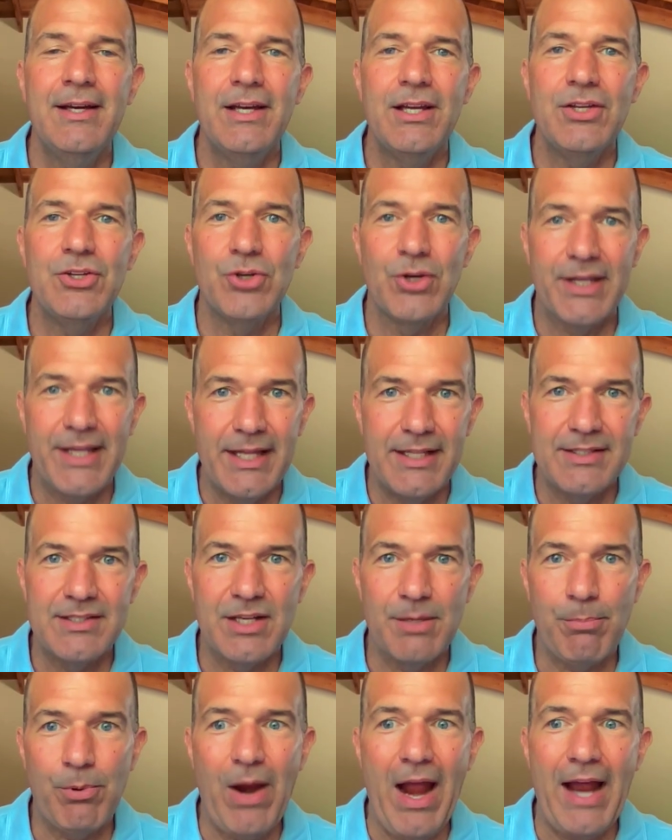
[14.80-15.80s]
your kids
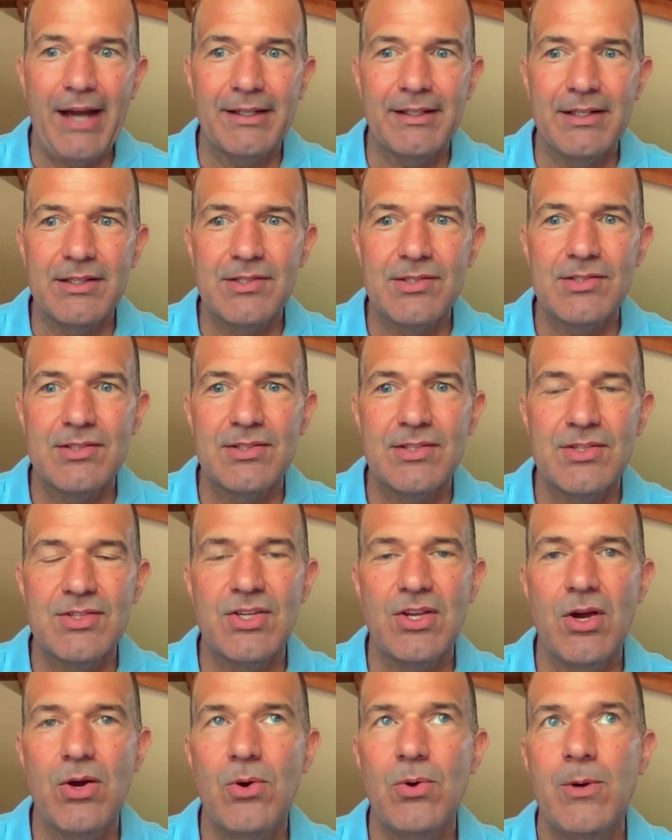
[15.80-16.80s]
to practice?
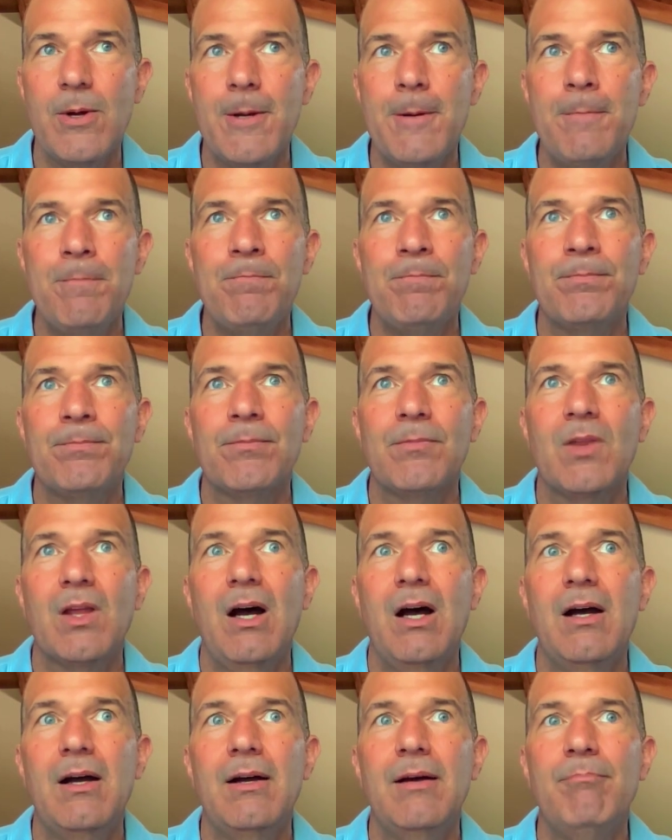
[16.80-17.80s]
So
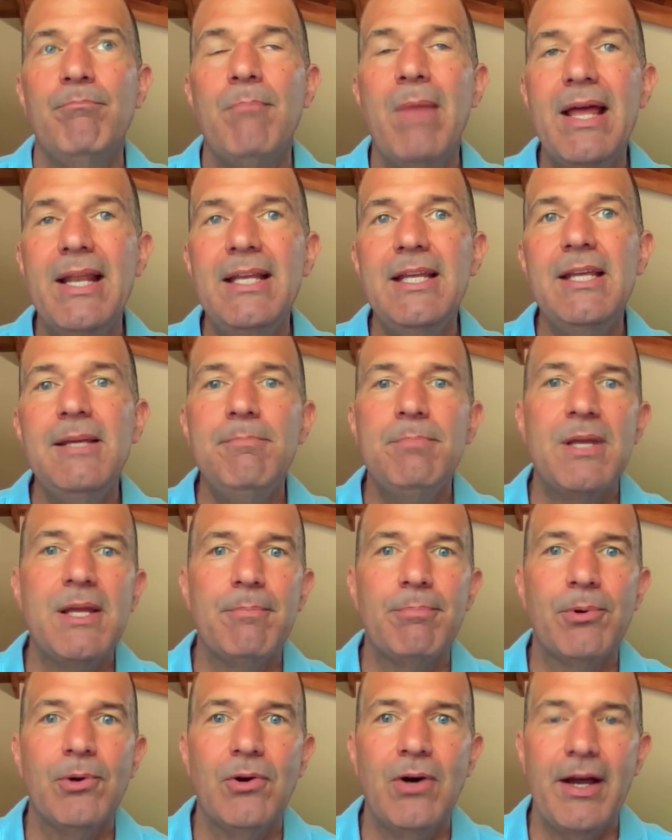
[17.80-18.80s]
many
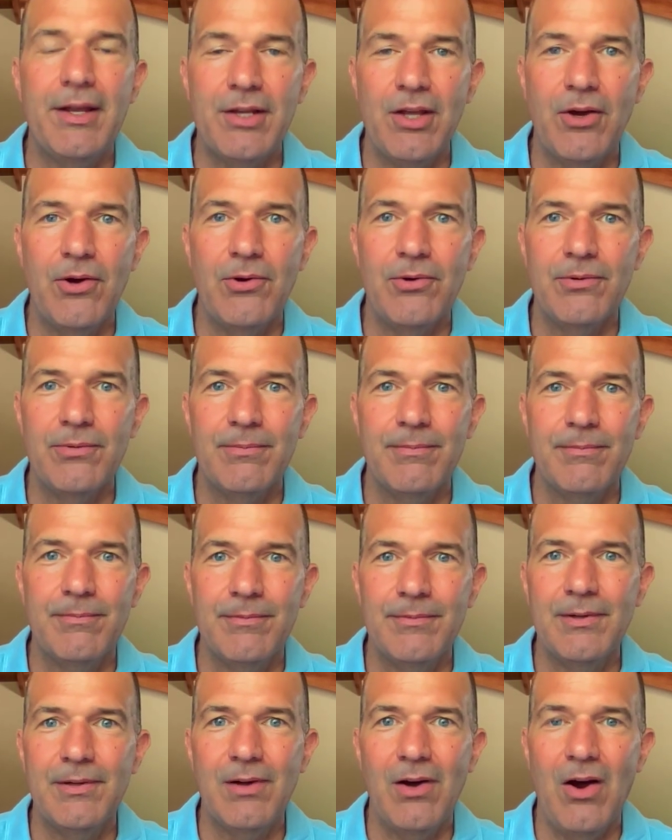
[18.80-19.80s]
people I know
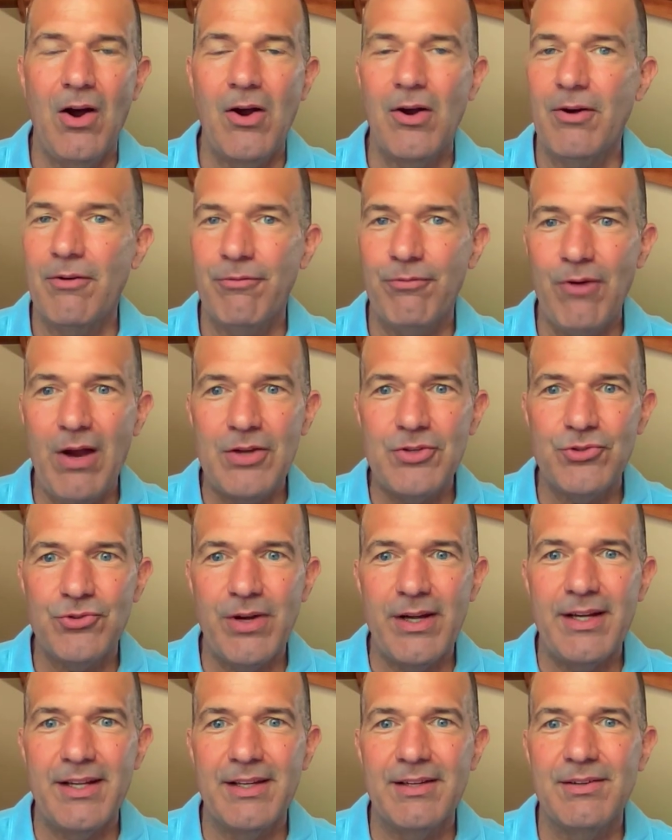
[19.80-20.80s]
are
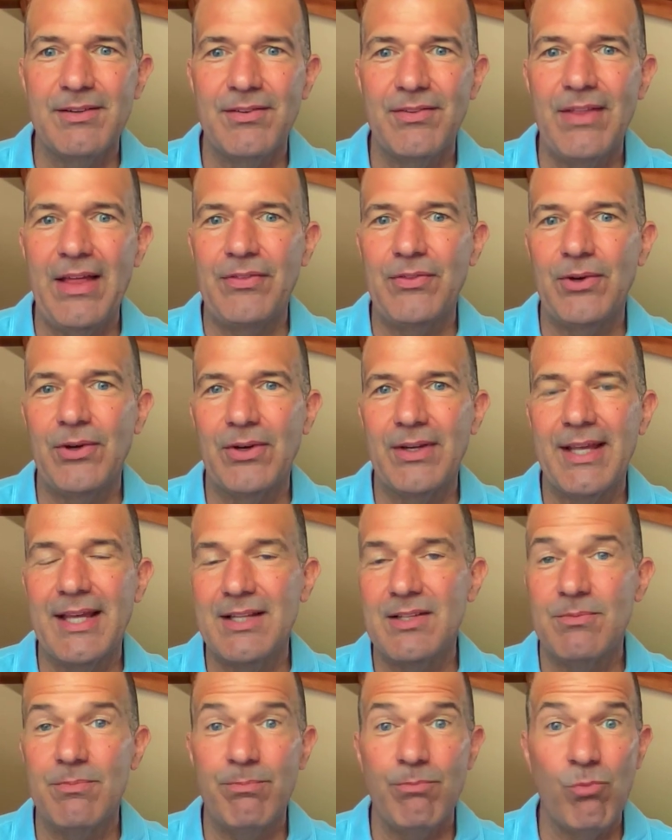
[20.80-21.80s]
frustrated that their
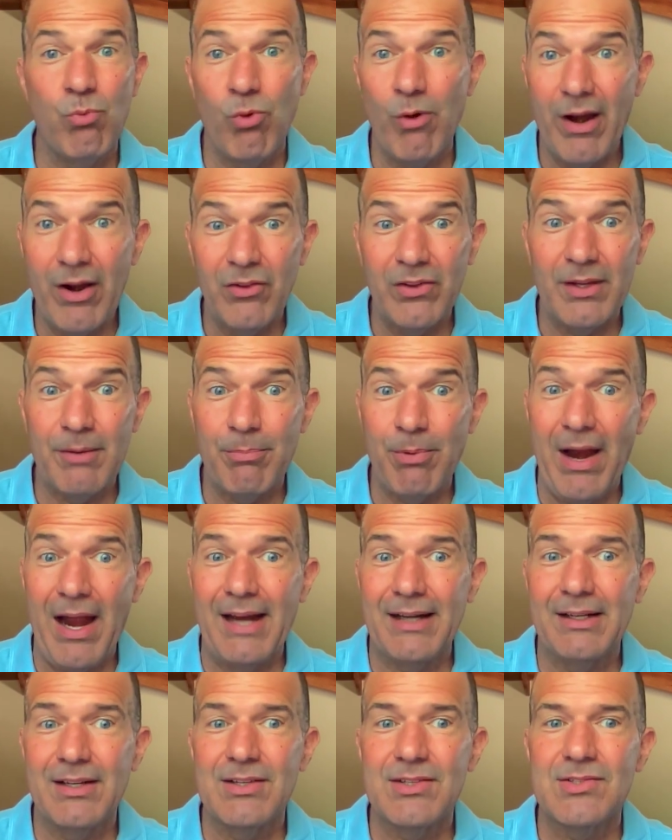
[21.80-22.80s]
kids rarely
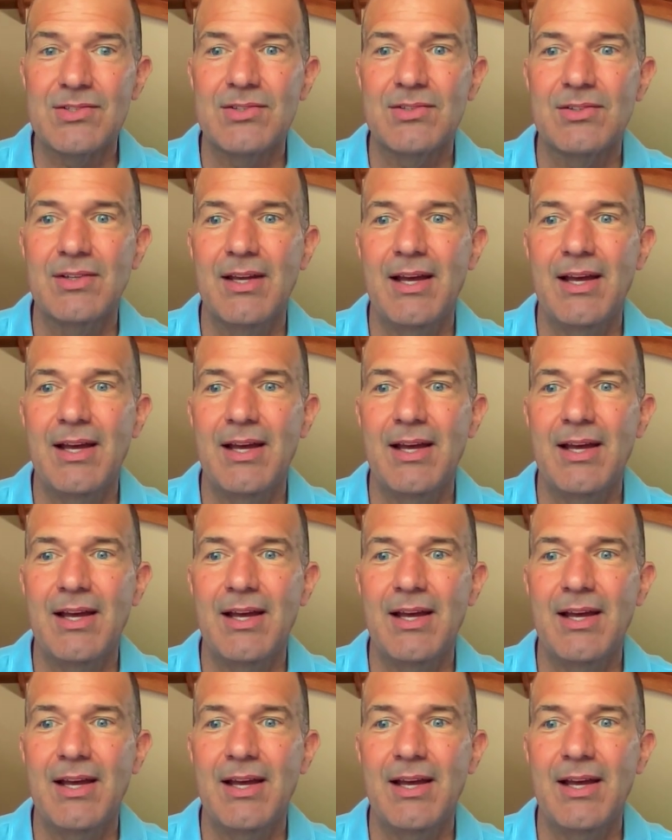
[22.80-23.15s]
practice,